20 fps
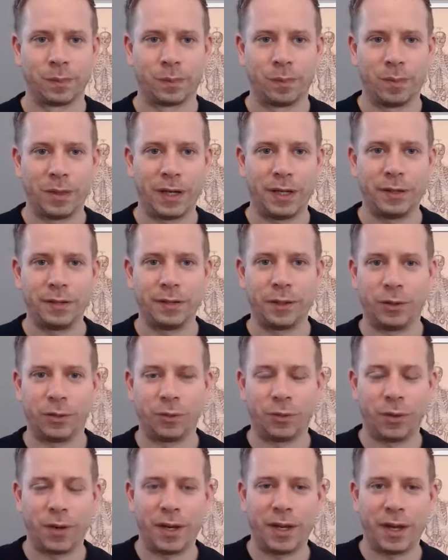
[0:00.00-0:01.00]
Place your
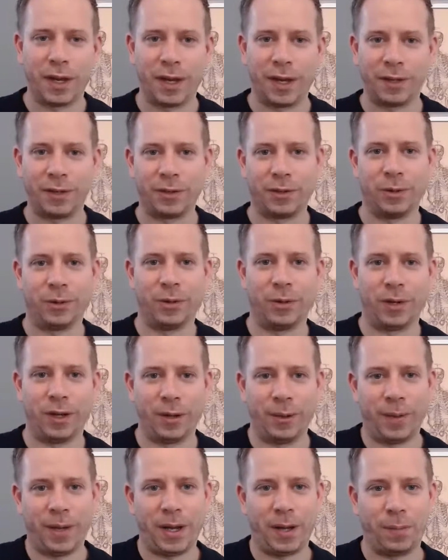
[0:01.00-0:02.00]
right hand on your
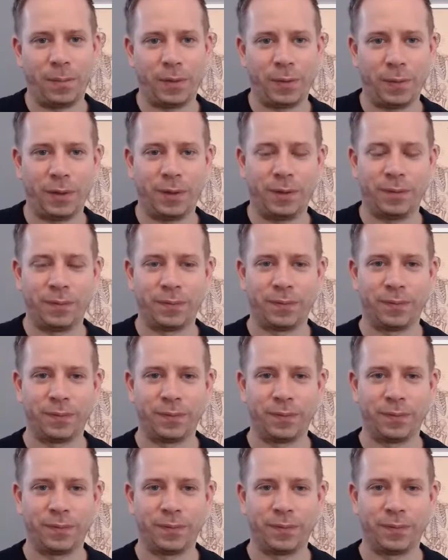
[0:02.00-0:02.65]
lower abdomen.